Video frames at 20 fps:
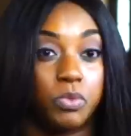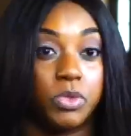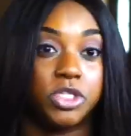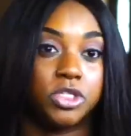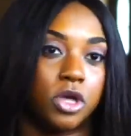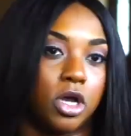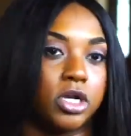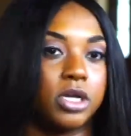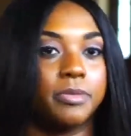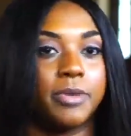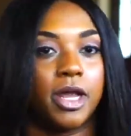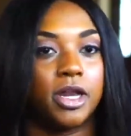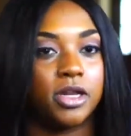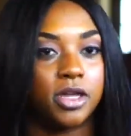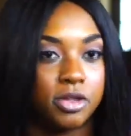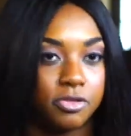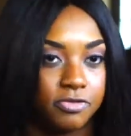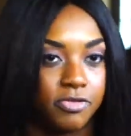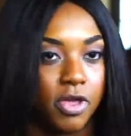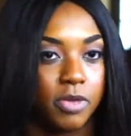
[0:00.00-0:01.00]
we talked about
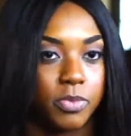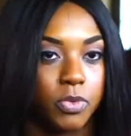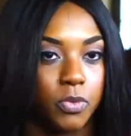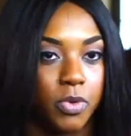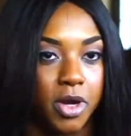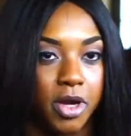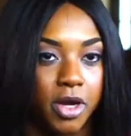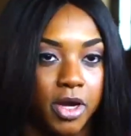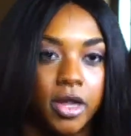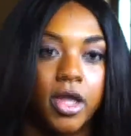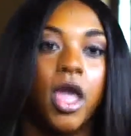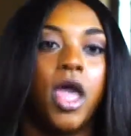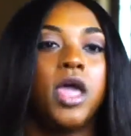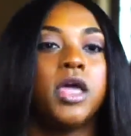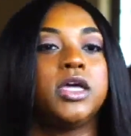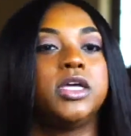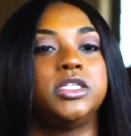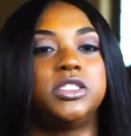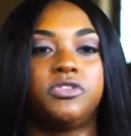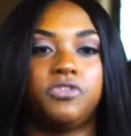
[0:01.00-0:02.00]
it in February
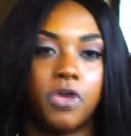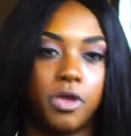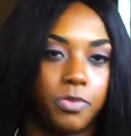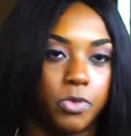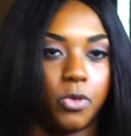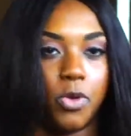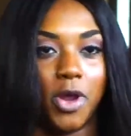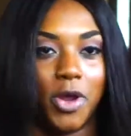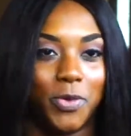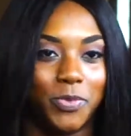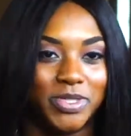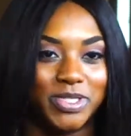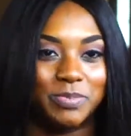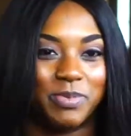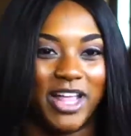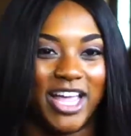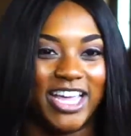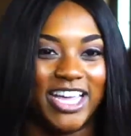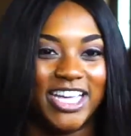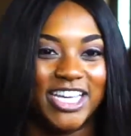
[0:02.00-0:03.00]
because February was
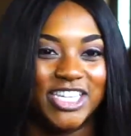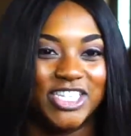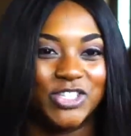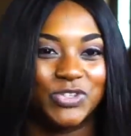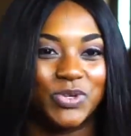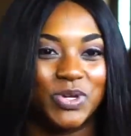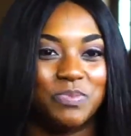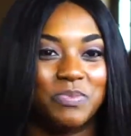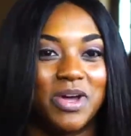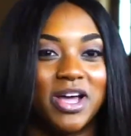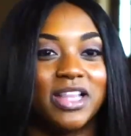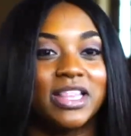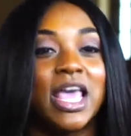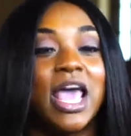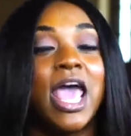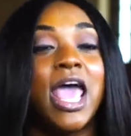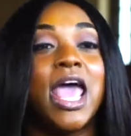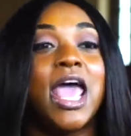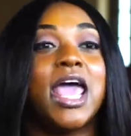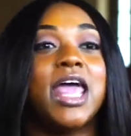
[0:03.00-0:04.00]
Black History Month.
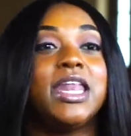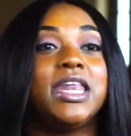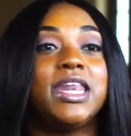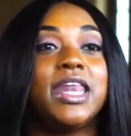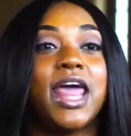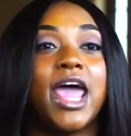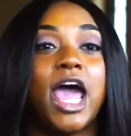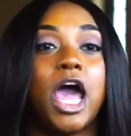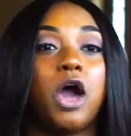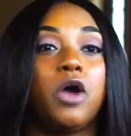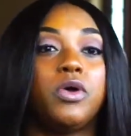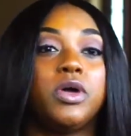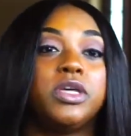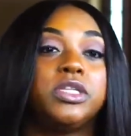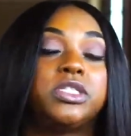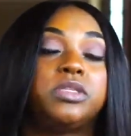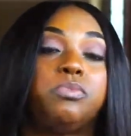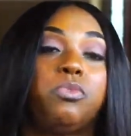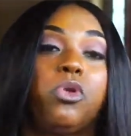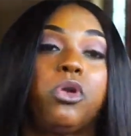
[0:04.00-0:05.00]
And now
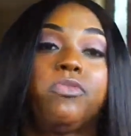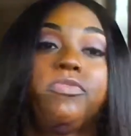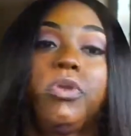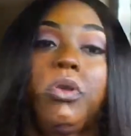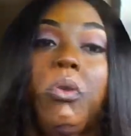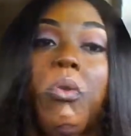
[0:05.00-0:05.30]
it's more of an